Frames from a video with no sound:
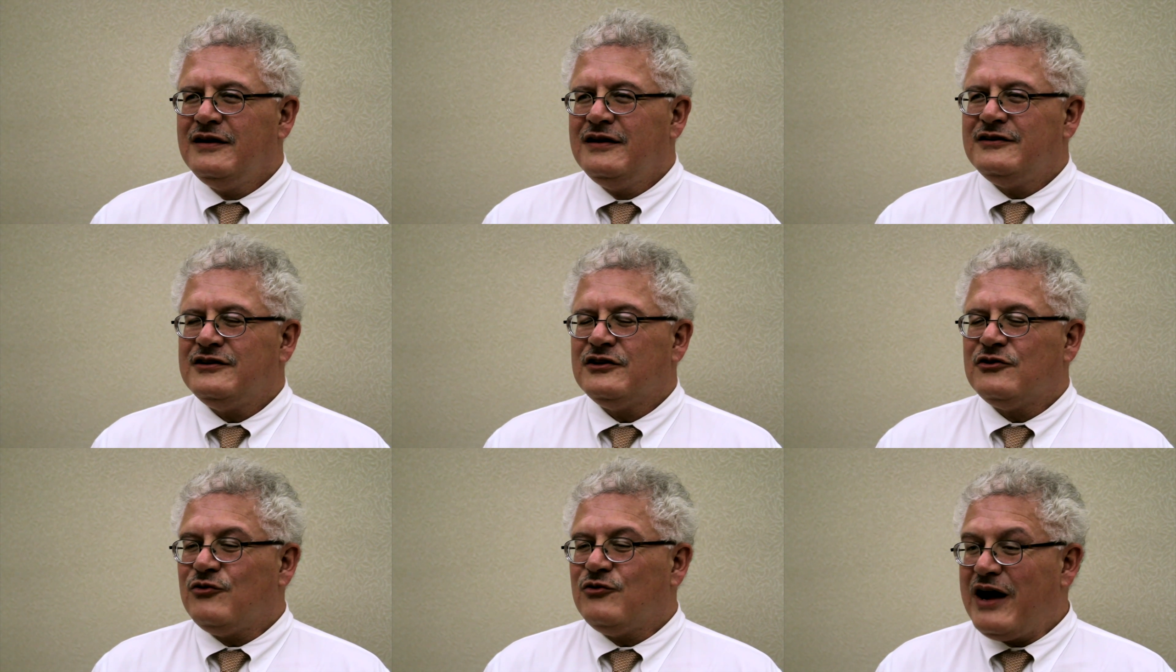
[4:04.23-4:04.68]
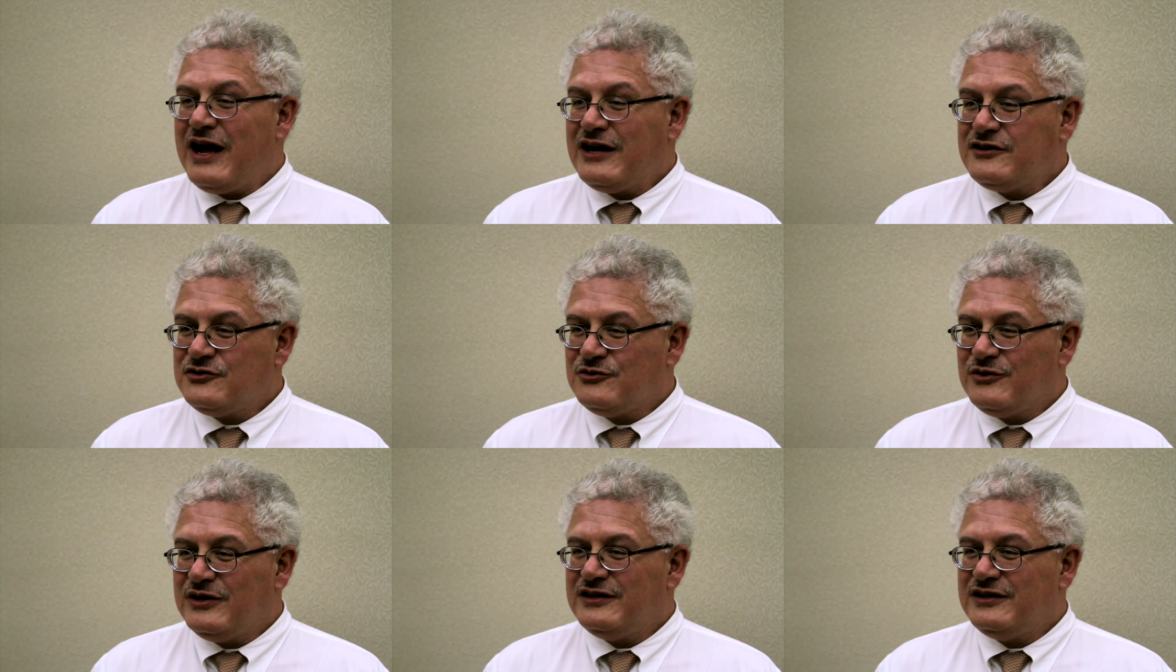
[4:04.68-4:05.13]
to
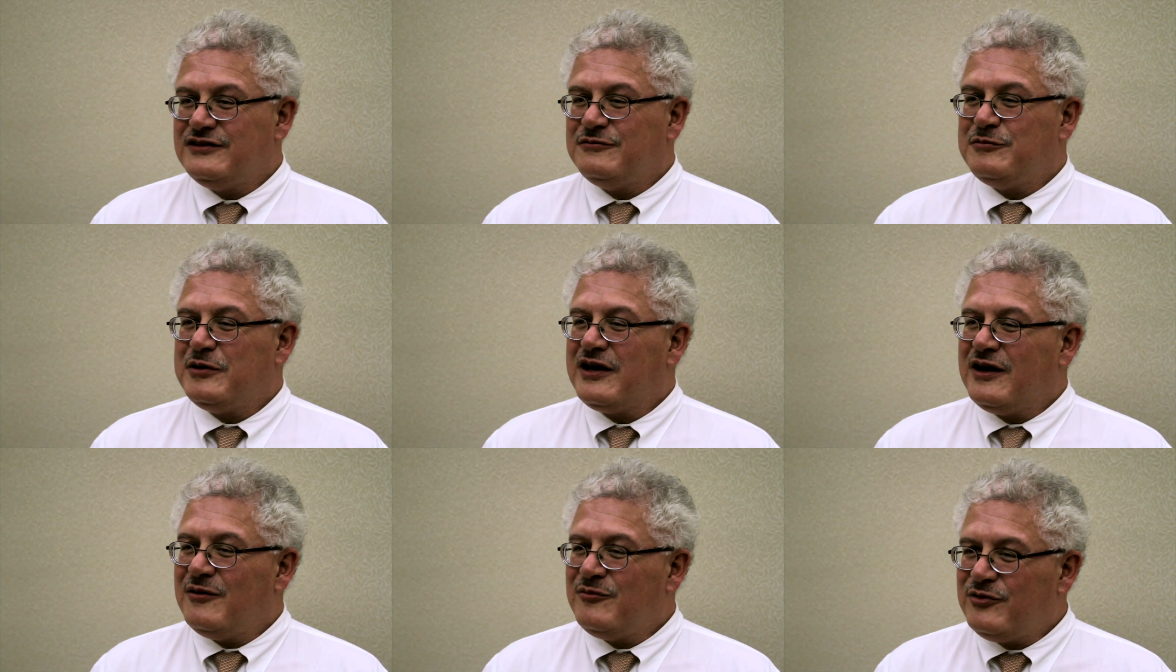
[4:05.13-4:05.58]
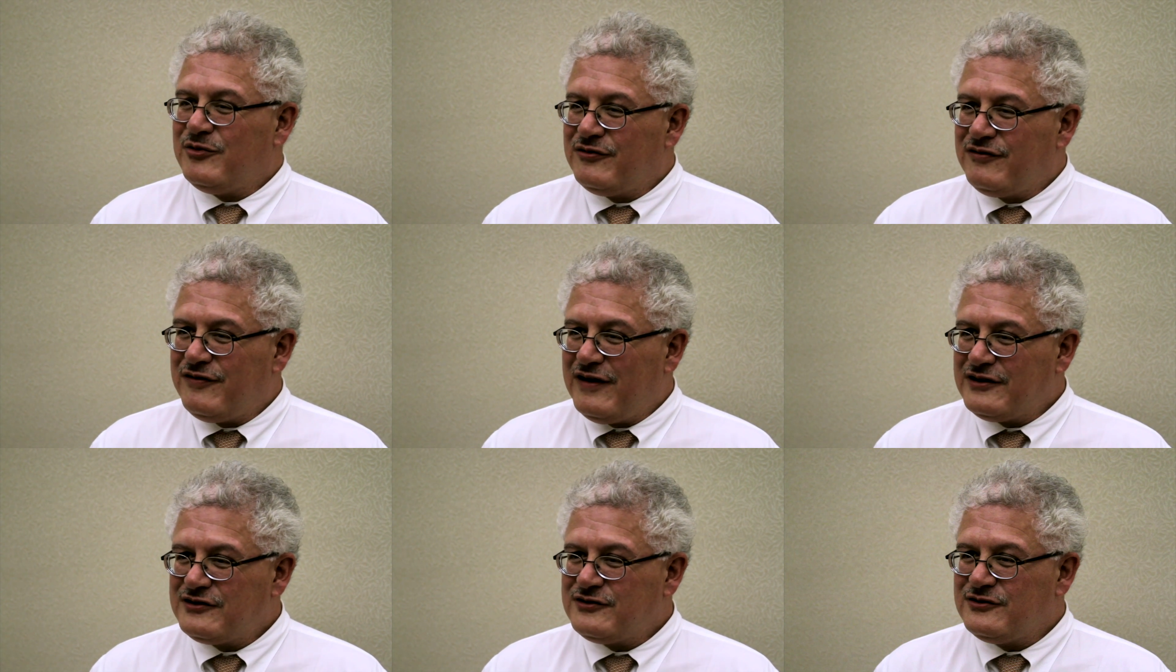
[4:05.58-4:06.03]
graduate, to become
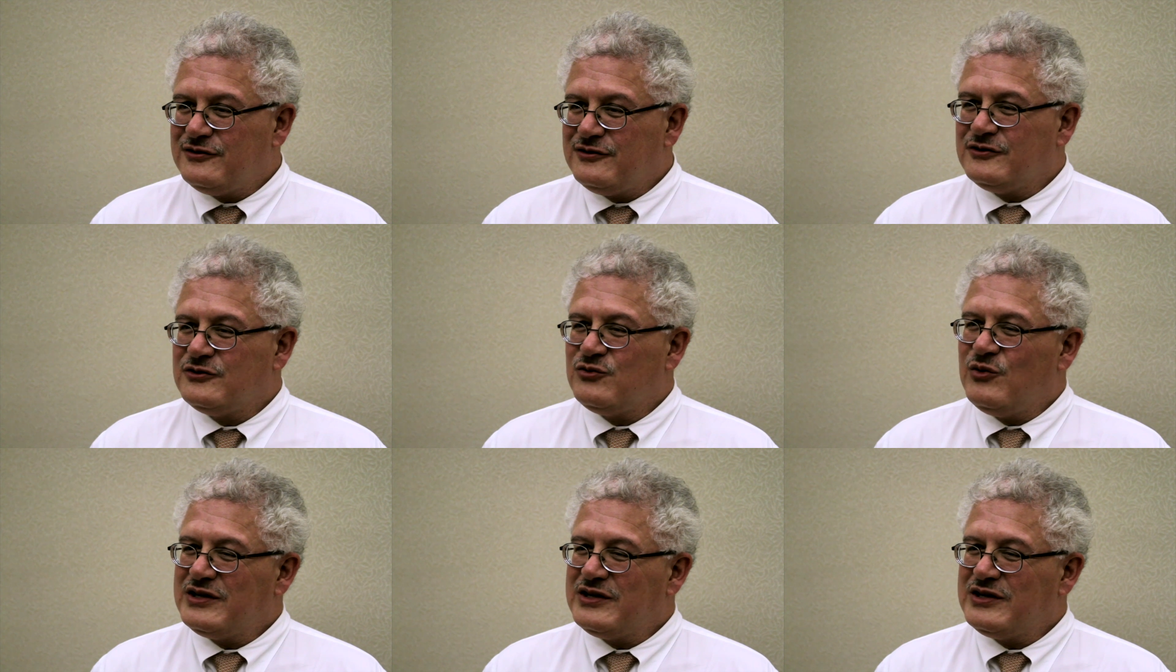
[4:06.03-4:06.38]
professionals.